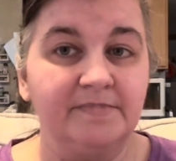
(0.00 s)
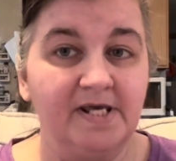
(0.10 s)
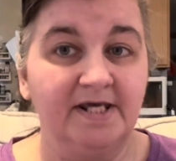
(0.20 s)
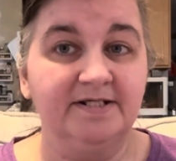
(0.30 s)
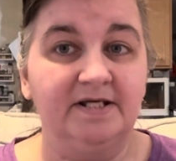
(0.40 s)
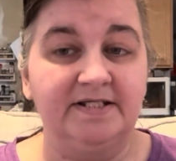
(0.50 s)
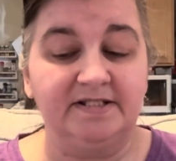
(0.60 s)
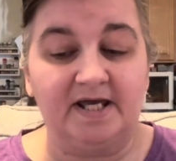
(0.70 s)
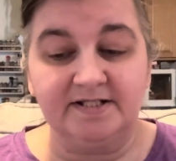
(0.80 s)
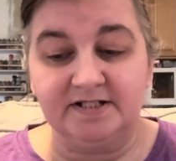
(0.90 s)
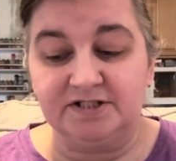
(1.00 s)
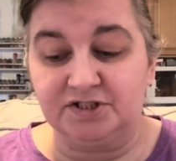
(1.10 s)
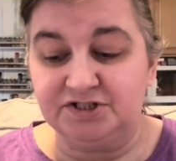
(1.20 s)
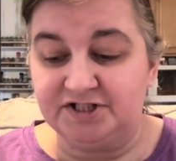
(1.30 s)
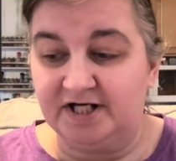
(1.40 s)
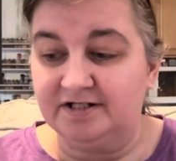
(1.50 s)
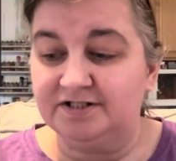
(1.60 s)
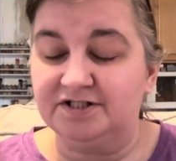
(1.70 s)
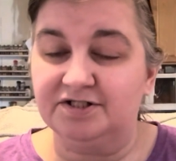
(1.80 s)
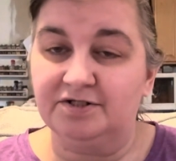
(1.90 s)
it's nice. It's a good challenge.
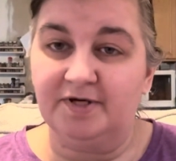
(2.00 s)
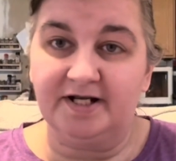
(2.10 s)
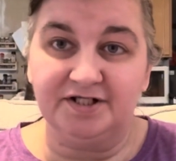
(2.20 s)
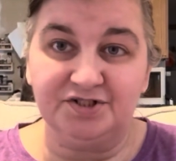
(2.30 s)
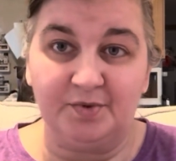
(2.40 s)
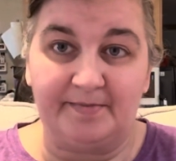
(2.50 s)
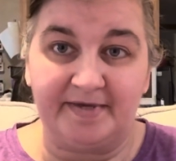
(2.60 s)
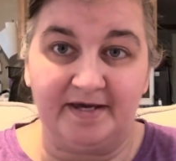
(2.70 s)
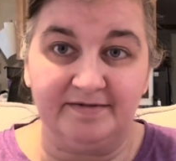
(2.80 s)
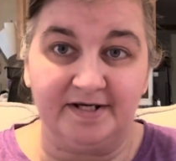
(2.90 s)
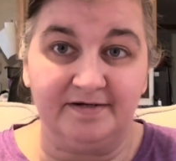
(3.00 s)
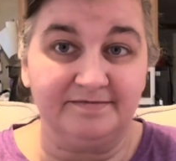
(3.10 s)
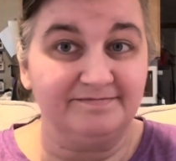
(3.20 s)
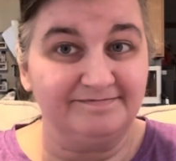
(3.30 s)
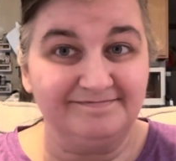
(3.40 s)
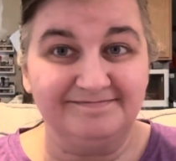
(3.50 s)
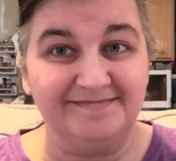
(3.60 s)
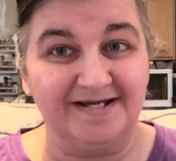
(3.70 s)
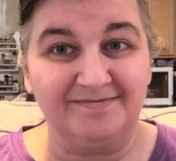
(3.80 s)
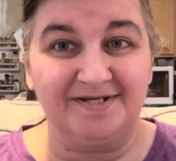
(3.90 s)
It's a good way to get your whip count down,
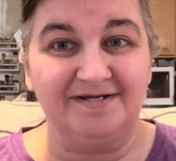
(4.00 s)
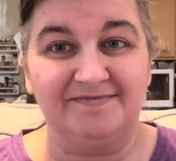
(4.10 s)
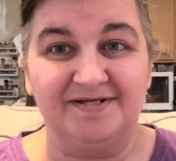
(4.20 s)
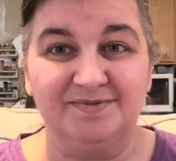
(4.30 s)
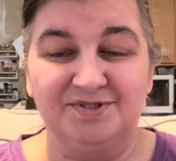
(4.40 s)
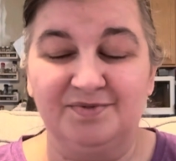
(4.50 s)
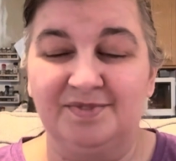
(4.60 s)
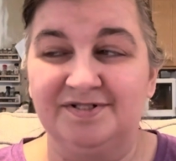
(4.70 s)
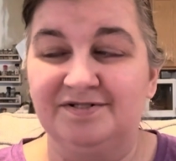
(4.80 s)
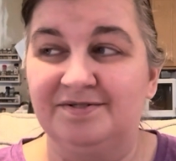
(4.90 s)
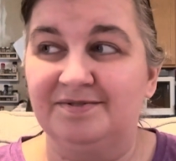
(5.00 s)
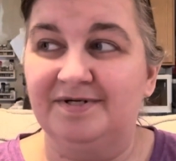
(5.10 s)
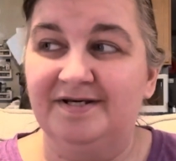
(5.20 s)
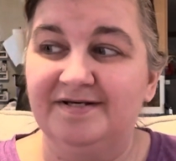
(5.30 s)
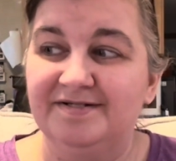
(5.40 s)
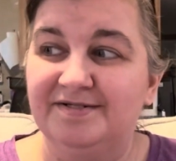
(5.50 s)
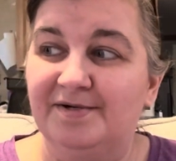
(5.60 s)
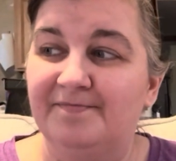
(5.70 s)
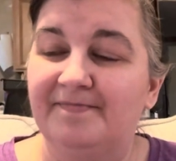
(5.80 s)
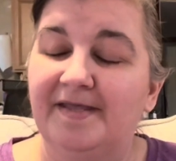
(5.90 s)
like me, if that's what you're wanting to do.
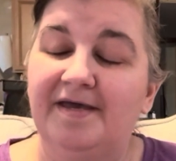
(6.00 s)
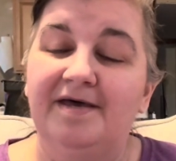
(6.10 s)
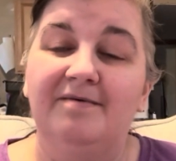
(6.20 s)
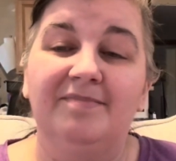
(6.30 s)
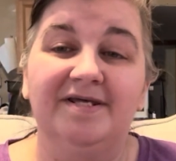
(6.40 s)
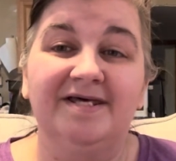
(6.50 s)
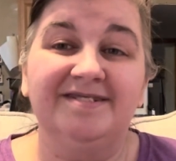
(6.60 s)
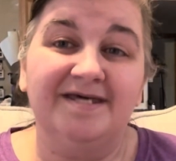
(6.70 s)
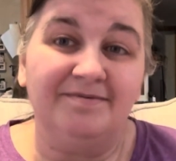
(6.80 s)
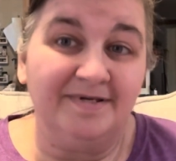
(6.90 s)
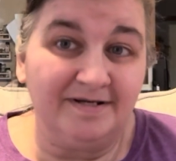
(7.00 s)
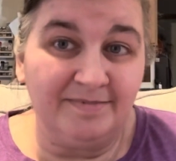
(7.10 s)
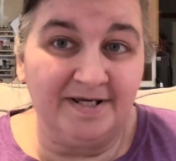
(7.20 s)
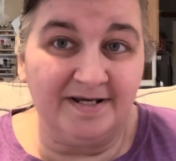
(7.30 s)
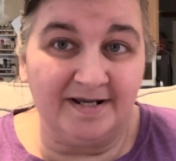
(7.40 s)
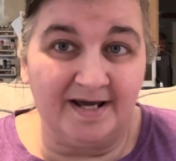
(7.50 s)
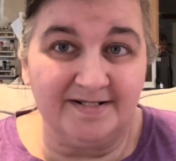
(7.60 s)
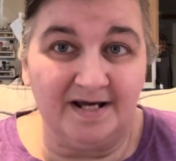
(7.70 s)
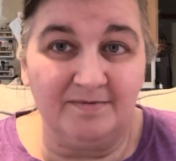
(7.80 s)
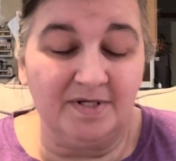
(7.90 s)
So, but that's definitely going to be it, guys.
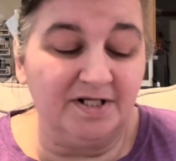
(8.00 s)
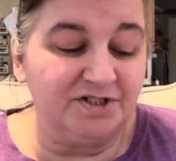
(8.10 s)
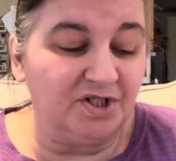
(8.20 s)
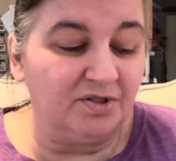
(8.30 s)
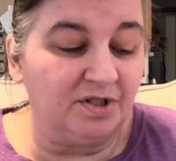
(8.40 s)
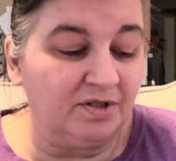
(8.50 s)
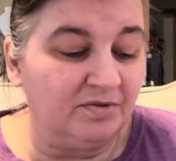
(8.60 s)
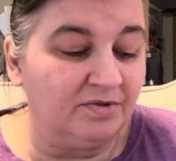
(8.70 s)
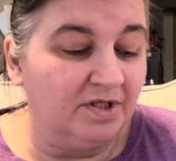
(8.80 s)
I'm going to let y'all go.